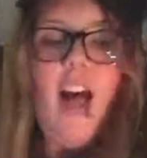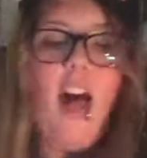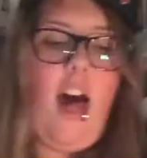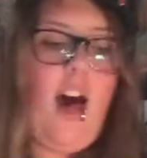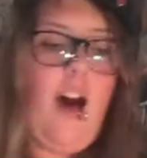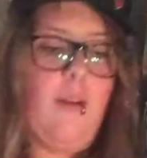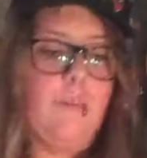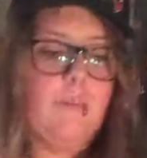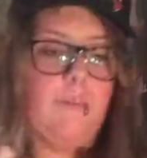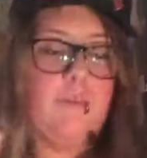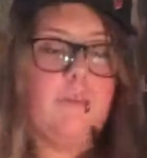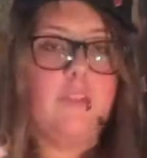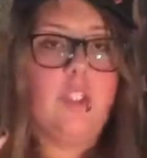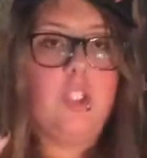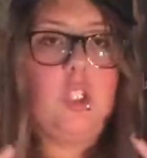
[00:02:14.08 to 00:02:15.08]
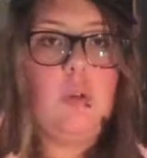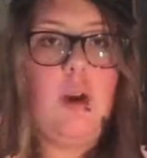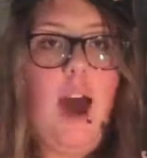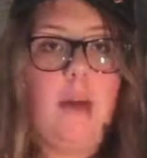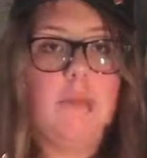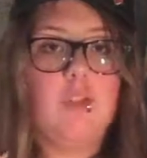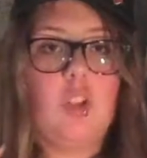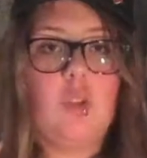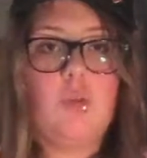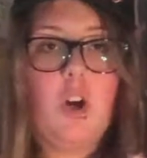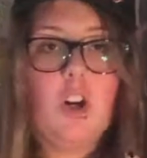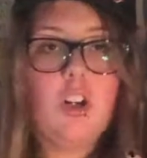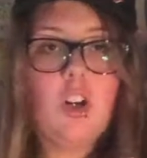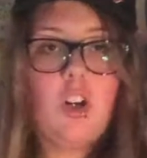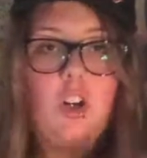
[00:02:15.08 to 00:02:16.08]
Um, you are absolute
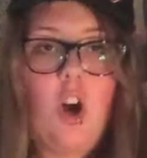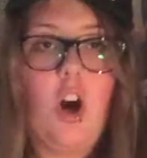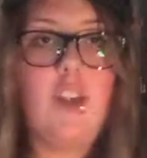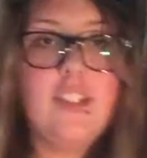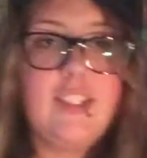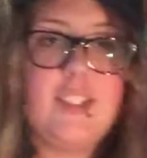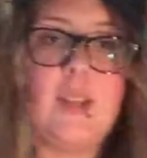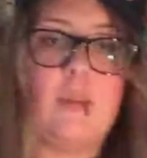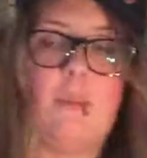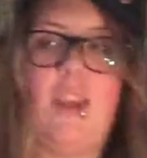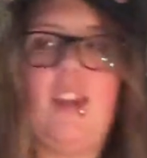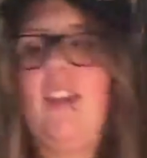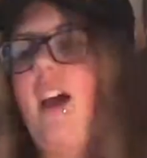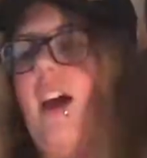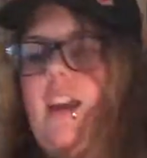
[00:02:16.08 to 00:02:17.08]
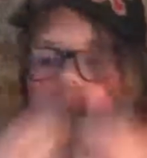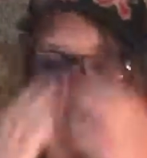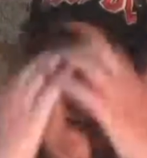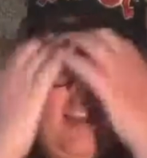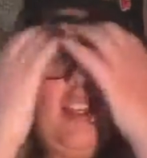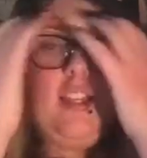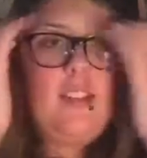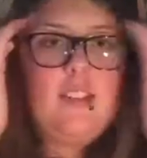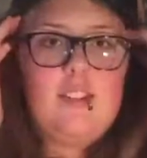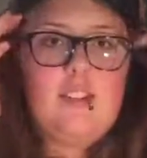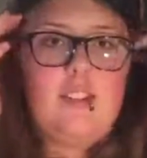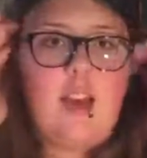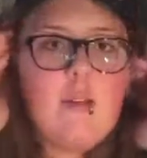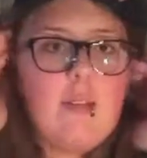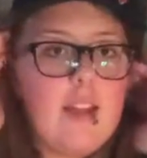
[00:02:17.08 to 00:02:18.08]
rock gods to me. Like,
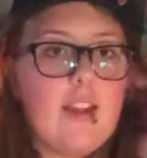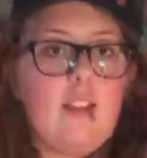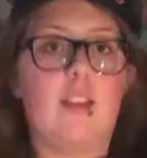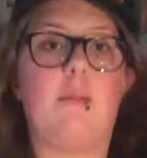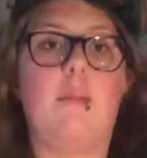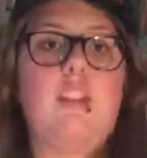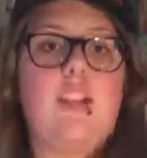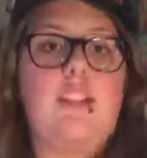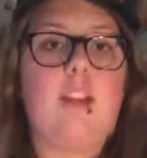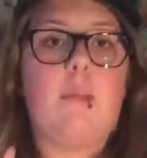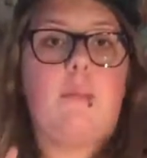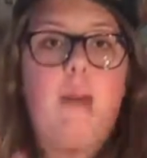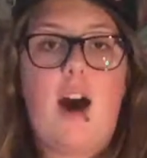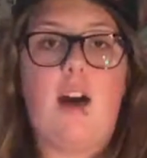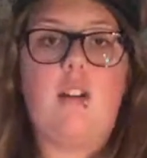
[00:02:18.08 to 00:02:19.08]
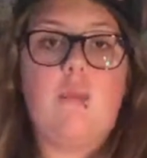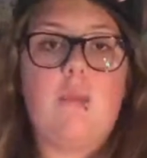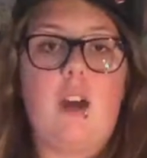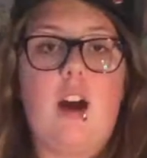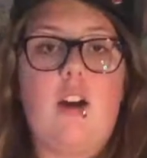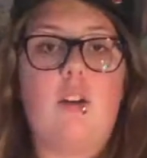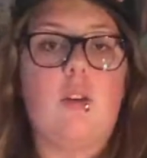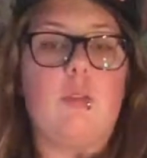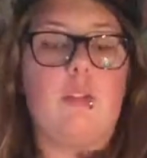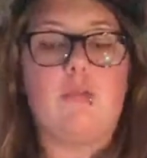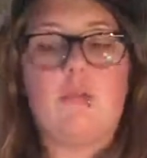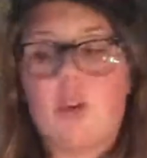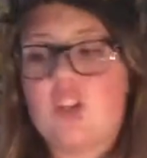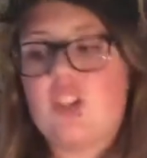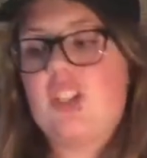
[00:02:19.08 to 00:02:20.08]
it's, uh, like, let me tell you something, Malcolm Young, who
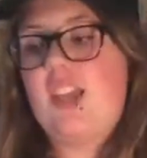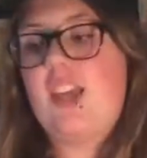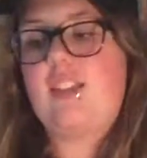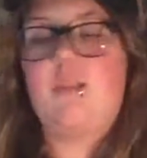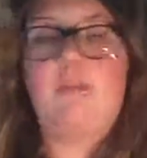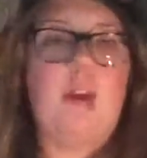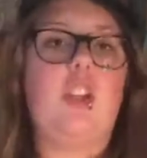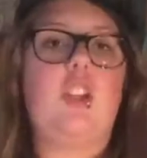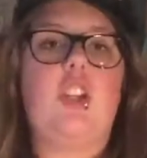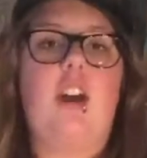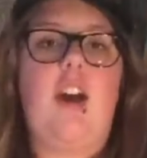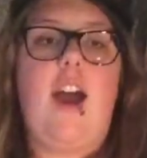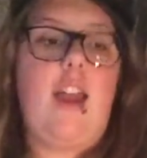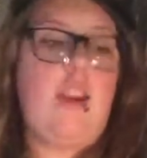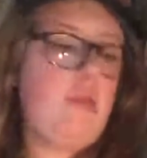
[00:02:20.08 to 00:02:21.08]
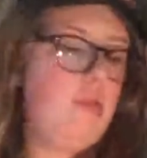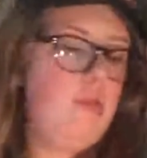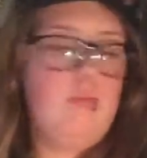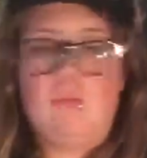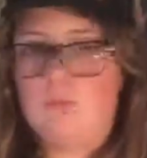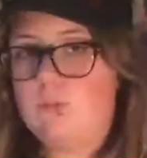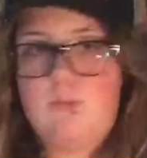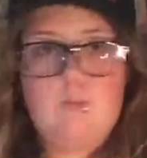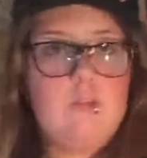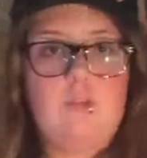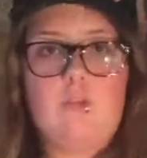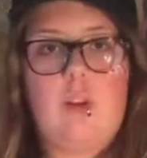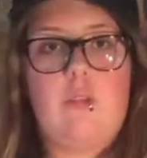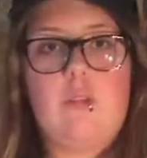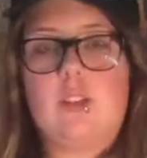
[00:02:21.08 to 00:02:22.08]
unfortunately has dementia and
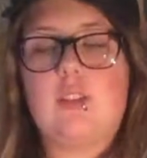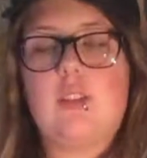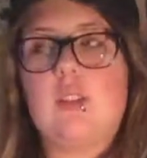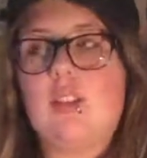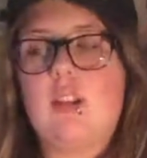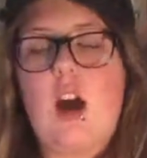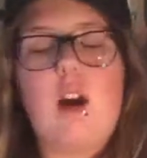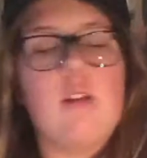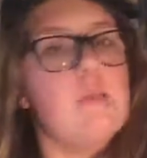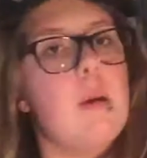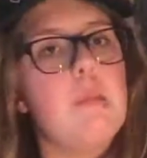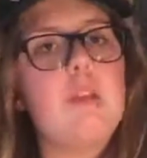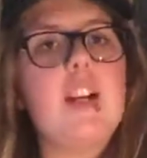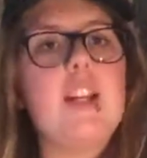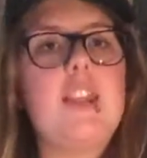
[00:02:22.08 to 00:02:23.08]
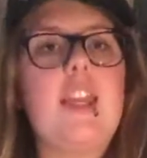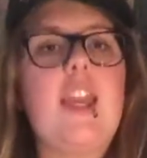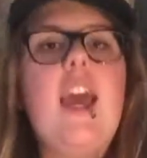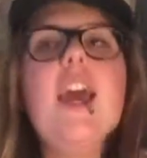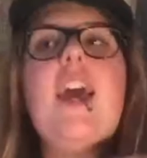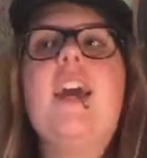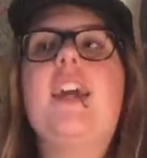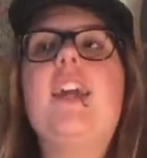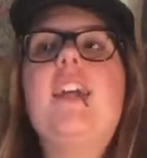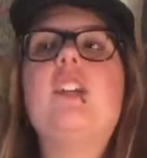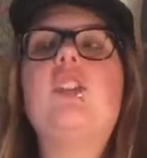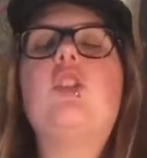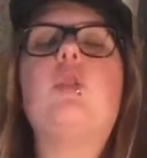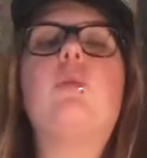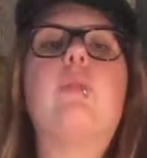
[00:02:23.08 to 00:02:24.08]
obviously can't remember anything. He
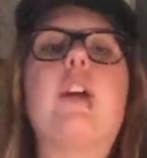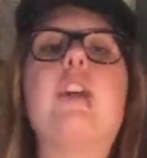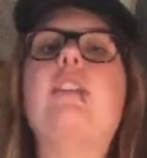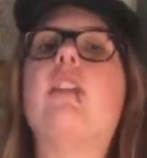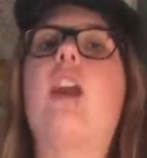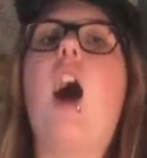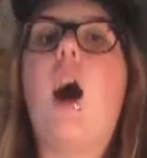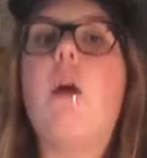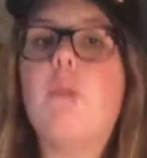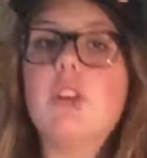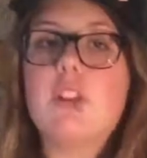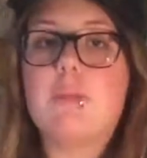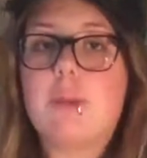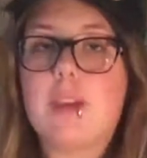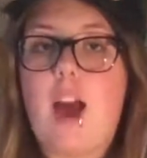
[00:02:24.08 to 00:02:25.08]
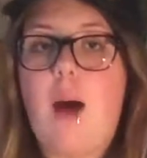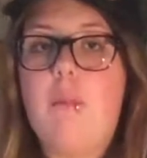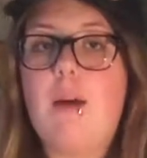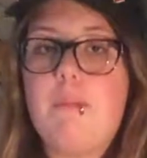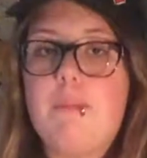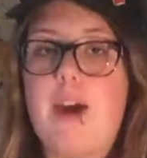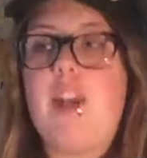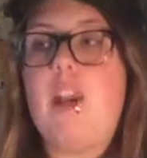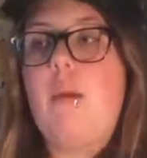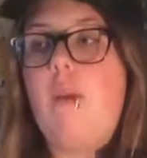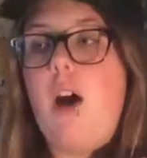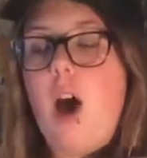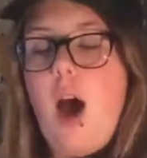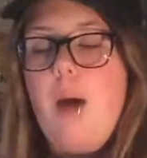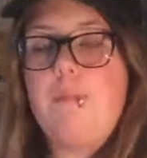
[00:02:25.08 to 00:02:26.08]
is the reason I want to become a better,
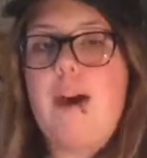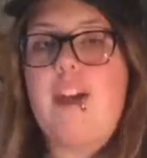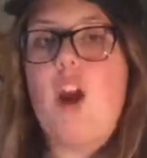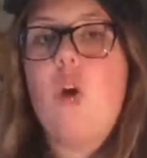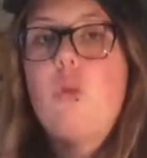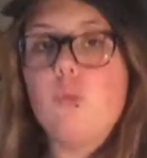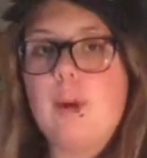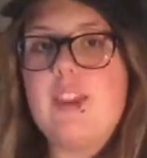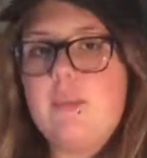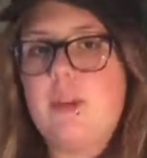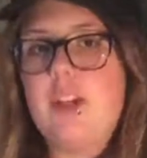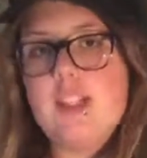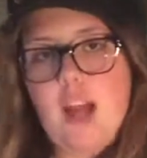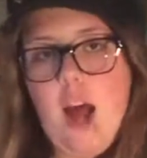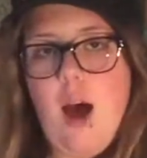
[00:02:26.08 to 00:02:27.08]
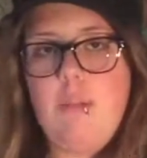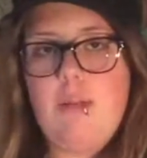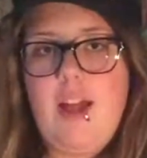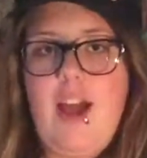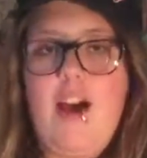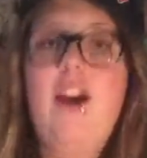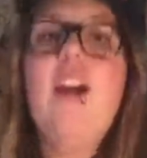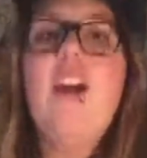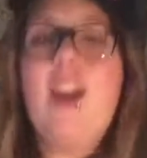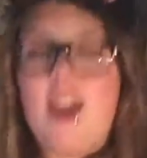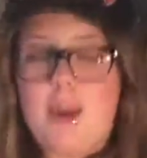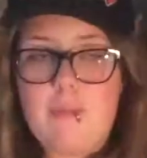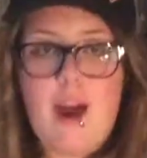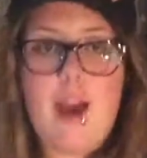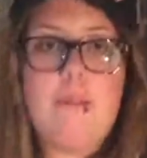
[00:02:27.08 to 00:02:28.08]
a better rhythm guitar player.
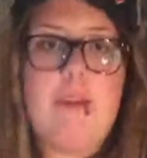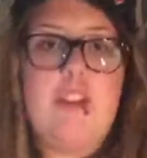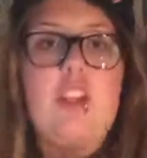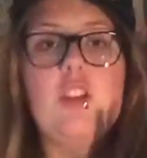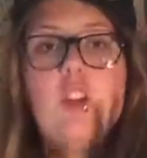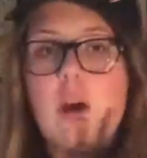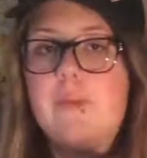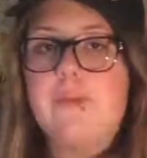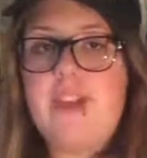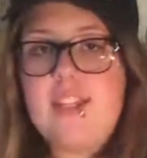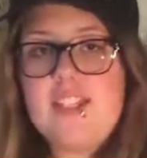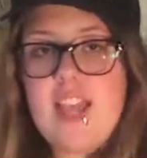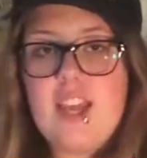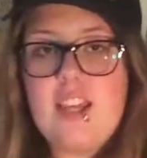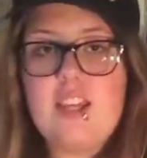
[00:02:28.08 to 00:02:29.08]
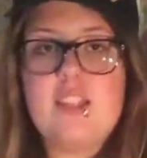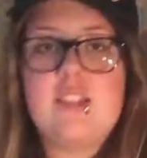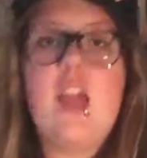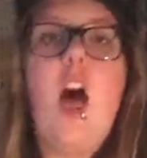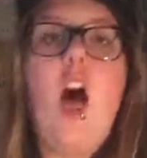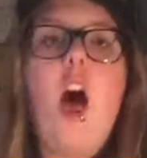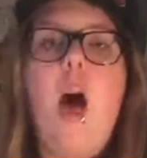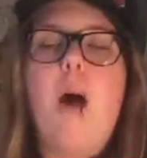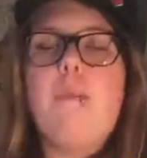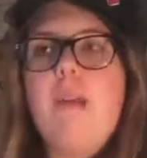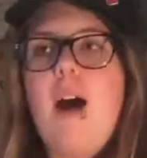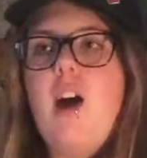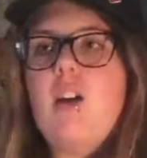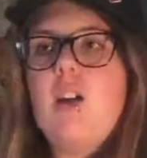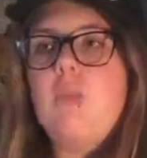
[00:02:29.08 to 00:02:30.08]
In my opinion, no offense, Angus,
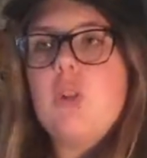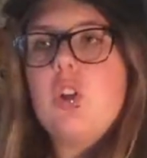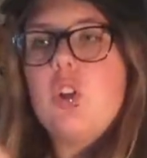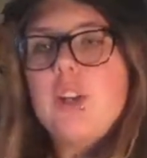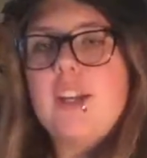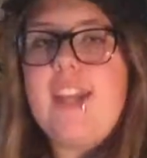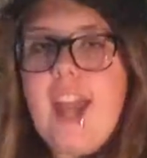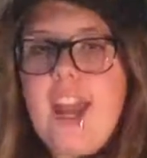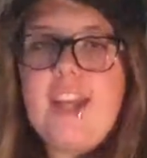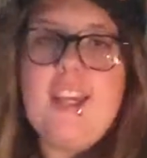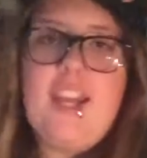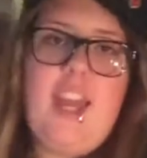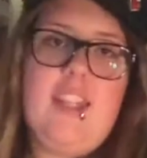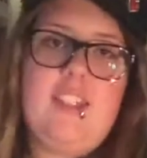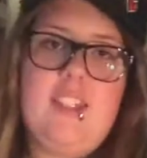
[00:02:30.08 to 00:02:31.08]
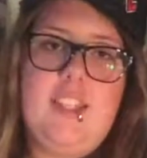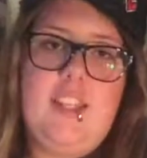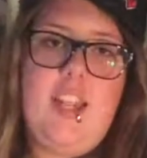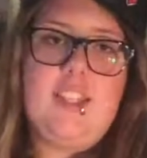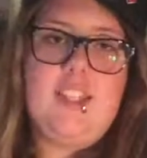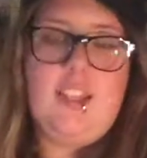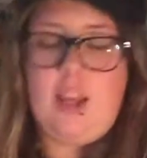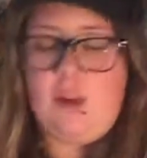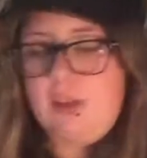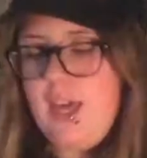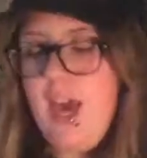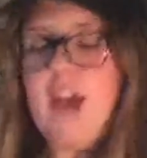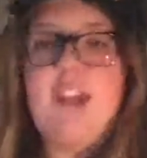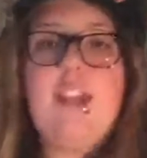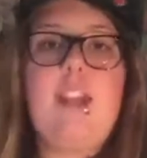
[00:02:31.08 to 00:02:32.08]
Malcolm created ACDC. Like
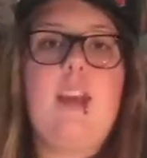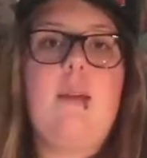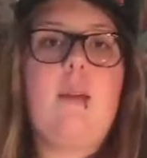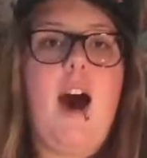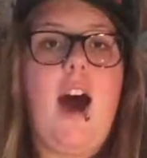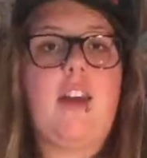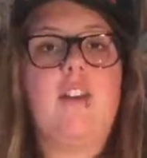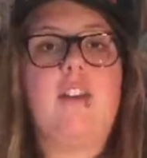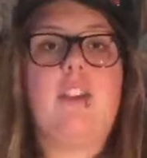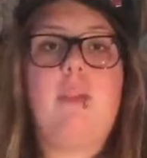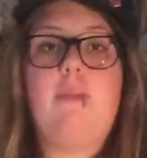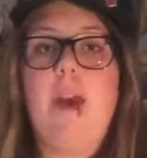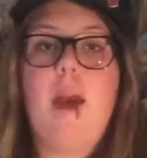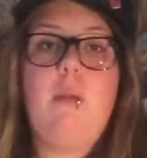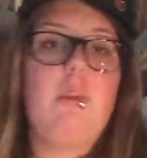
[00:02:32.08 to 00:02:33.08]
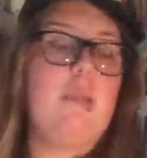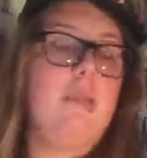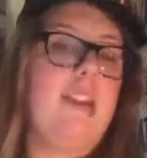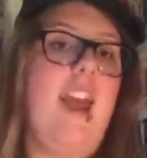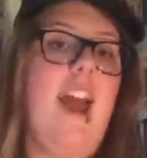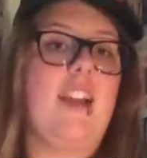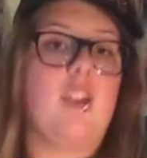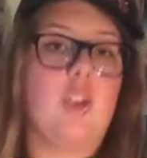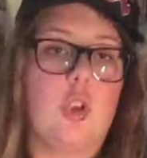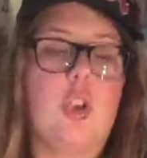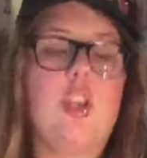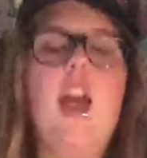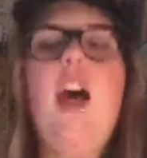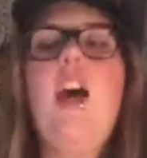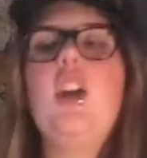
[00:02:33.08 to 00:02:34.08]
without him, I don't think the band would have been as
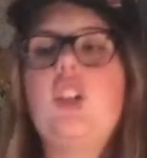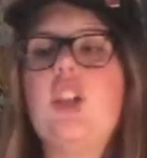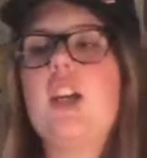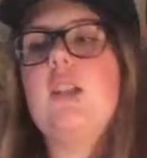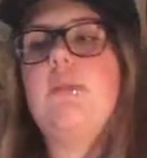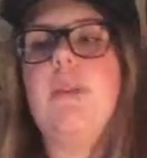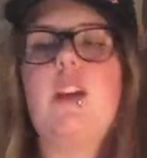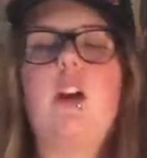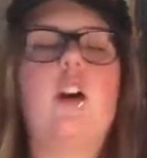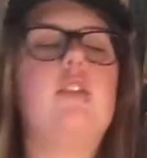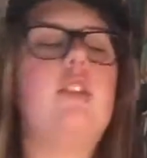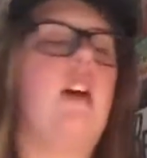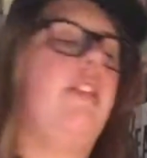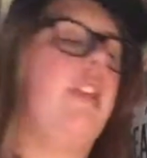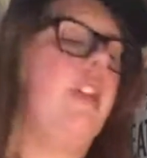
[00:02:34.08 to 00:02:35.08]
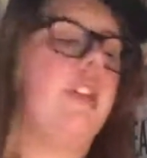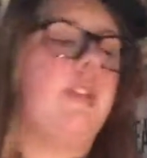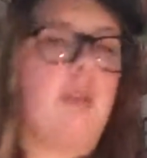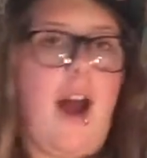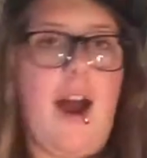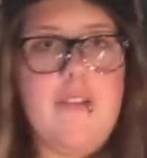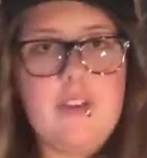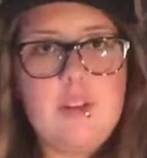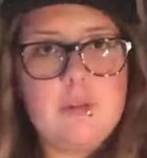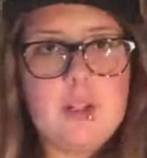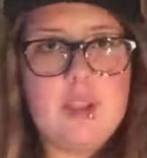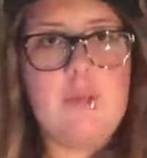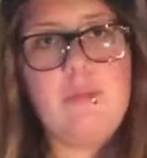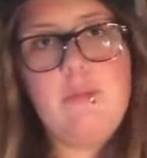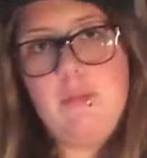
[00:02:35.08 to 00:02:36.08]
good just because of the thriving
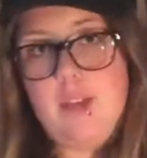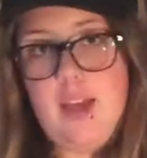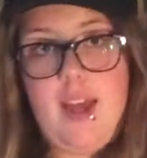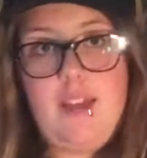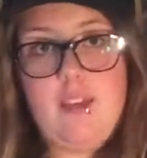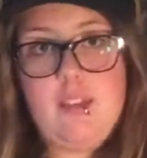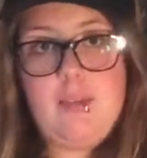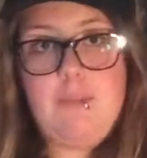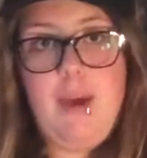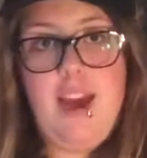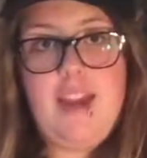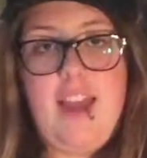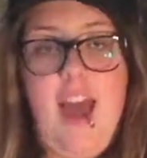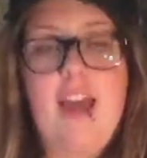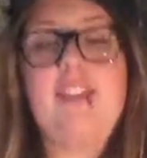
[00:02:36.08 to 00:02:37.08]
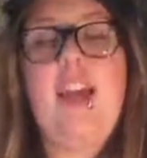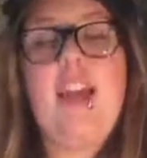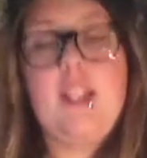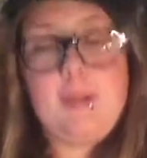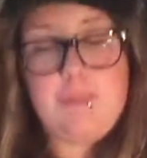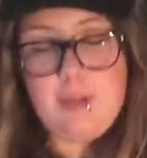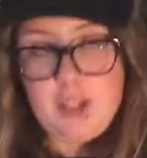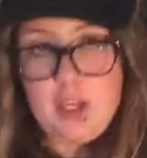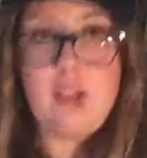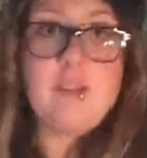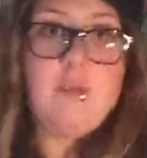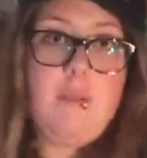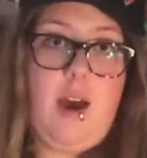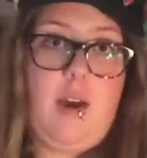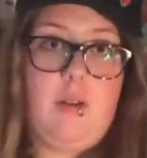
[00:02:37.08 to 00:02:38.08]
rhythm that this band has and it's
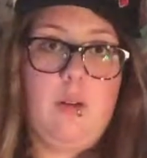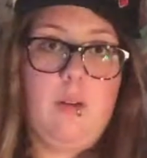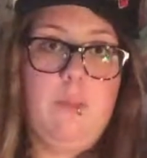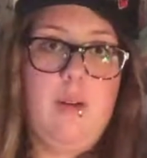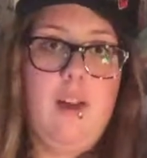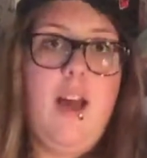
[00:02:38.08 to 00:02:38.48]
because of Malcolm.